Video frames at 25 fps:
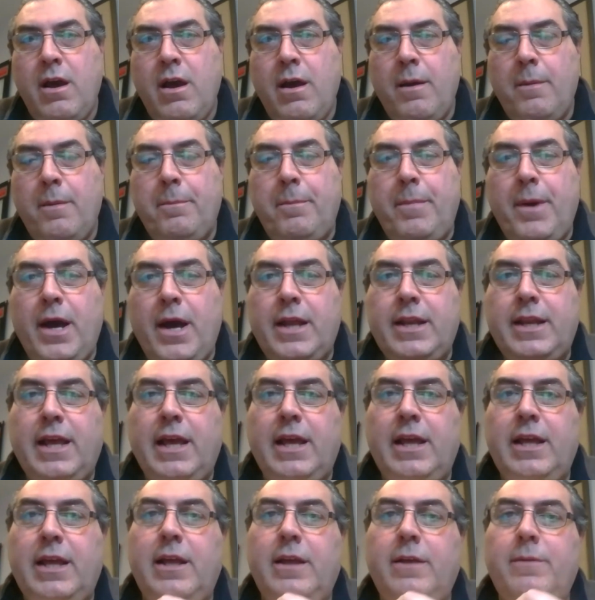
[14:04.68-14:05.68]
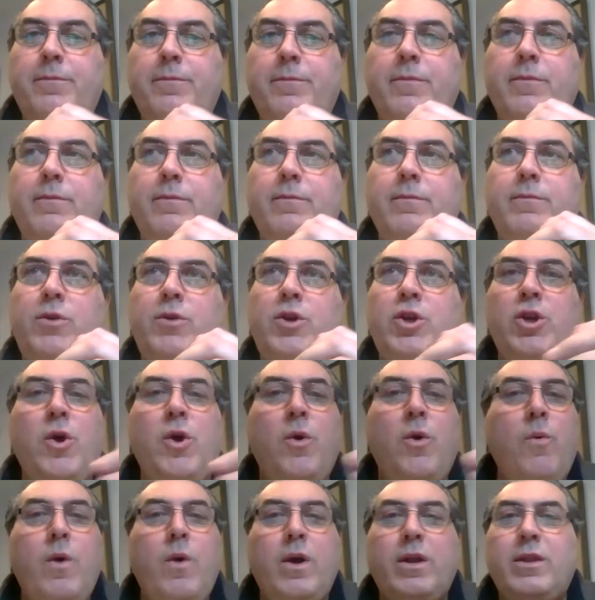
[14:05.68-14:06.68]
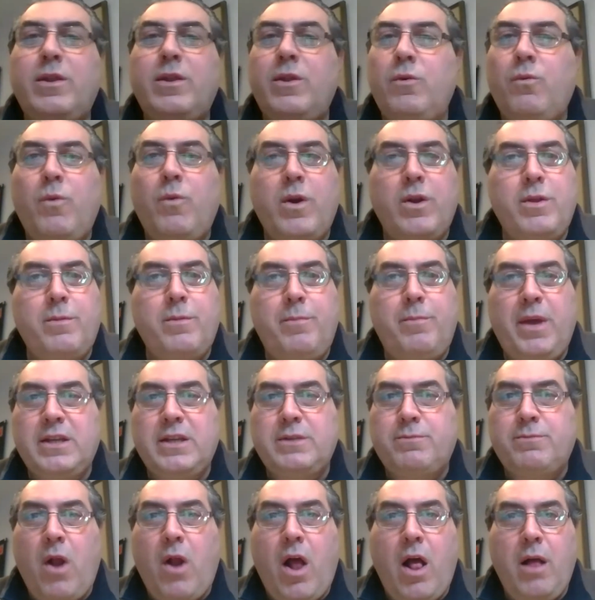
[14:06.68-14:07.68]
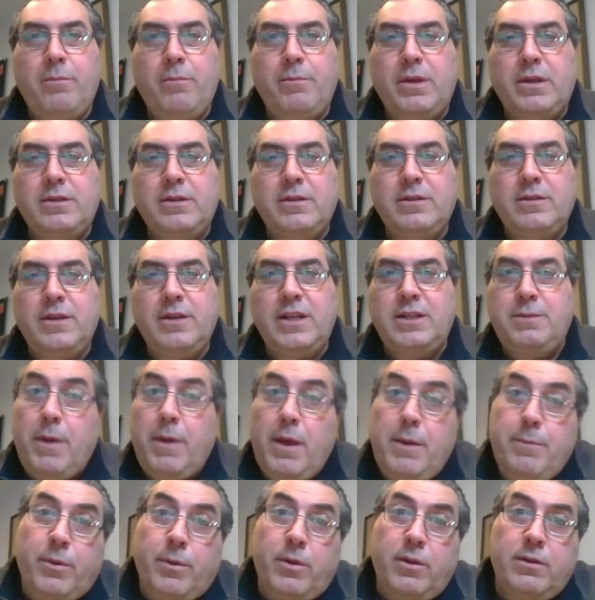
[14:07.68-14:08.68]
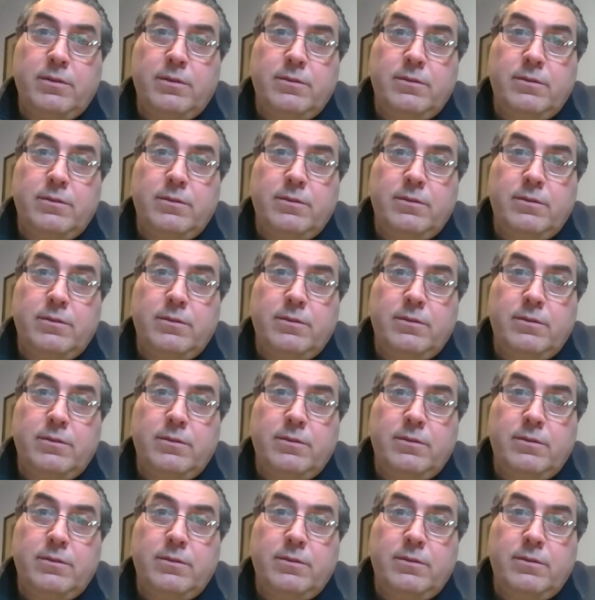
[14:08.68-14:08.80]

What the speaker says: But where the biggest problem is? It's people.